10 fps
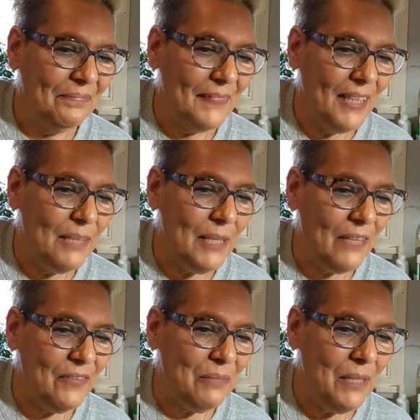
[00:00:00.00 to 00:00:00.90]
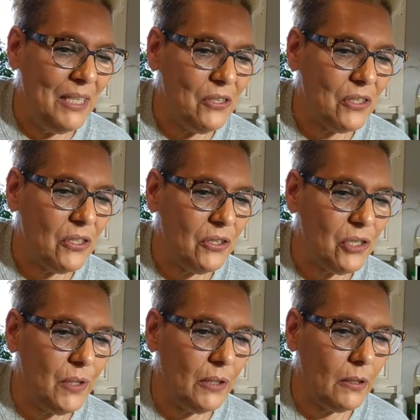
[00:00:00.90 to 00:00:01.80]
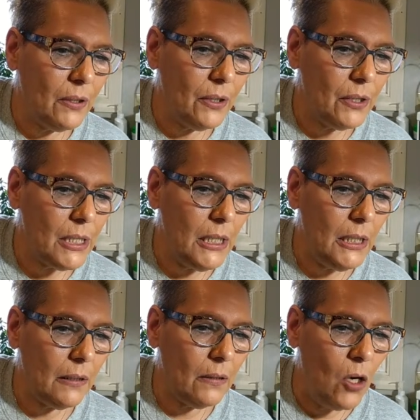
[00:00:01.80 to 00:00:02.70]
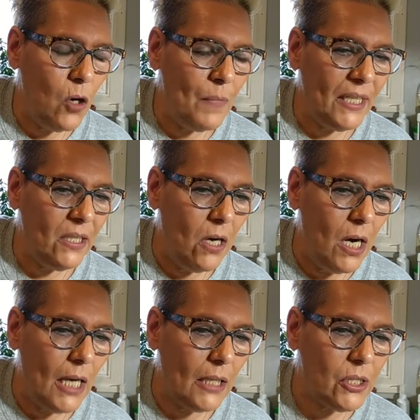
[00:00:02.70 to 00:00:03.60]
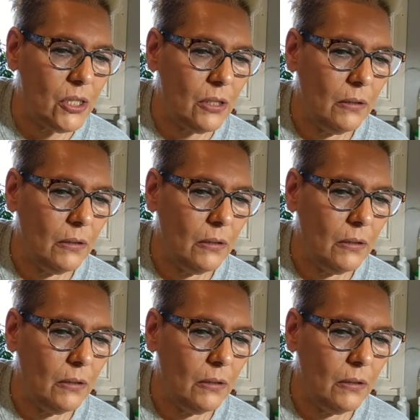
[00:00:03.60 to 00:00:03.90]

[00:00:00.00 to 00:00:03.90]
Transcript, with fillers: I am having major surgery on the 13th. Oh my gosh.